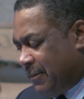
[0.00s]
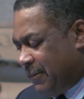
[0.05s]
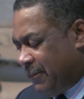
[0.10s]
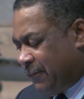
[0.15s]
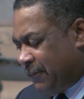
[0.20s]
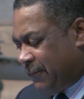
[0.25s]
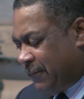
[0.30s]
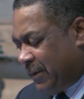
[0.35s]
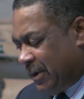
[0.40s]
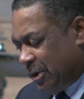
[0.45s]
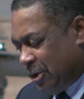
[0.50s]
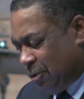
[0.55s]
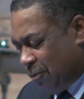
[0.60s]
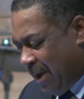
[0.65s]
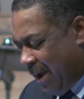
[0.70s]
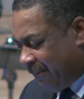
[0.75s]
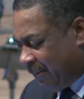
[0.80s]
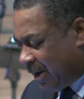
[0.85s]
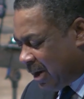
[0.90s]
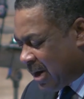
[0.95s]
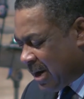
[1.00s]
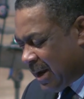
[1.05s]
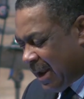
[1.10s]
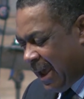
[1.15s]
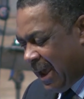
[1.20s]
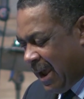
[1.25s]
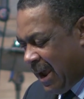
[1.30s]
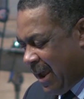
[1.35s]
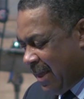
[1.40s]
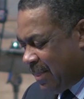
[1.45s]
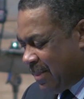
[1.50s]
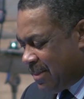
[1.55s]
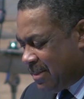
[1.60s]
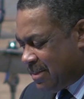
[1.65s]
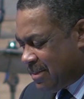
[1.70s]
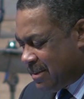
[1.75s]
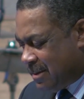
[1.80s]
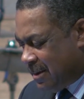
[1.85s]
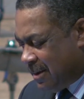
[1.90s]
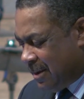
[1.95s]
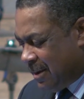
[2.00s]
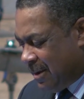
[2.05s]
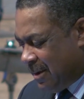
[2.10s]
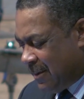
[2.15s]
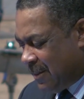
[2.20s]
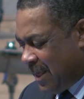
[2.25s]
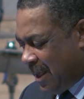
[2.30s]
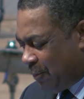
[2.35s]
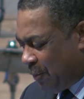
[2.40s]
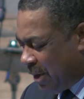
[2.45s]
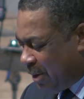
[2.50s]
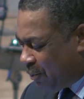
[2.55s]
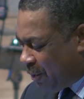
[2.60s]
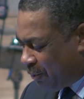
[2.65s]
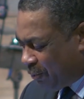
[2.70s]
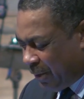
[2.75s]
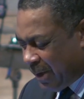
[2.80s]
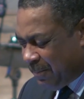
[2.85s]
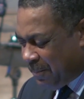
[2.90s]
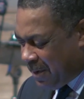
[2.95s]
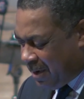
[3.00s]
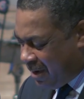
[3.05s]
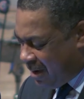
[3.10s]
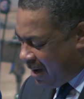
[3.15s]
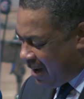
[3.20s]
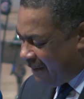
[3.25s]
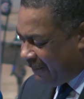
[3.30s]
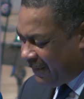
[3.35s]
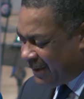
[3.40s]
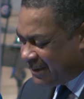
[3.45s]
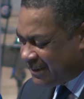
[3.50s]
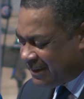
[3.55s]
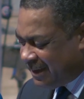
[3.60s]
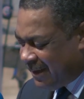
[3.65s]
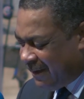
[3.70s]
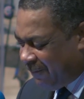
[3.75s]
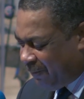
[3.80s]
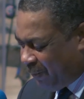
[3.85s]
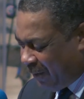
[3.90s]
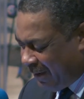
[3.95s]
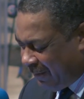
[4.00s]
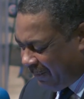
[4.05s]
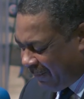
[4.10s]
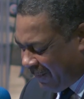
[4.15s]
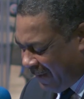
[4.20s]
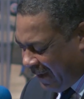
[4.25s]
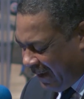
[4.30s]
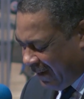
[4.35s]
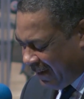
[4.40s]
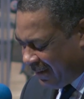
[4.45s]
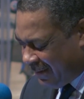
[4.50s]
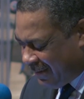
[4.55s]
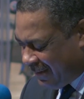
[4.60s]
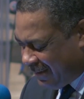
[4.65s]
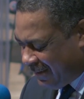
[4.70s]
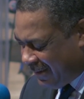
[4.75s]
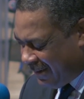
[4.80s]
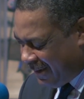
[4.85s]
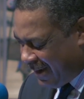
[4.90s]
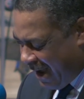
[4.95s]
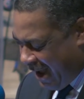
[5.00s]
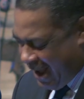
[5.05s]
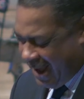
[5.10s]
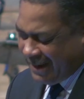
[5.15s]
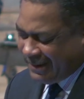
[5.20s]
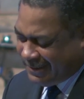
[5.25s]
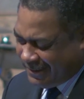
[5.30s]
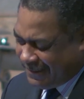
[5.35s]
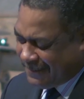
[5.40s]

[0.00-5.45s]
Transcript: For you have declared that we will reap a harvest if we faint not.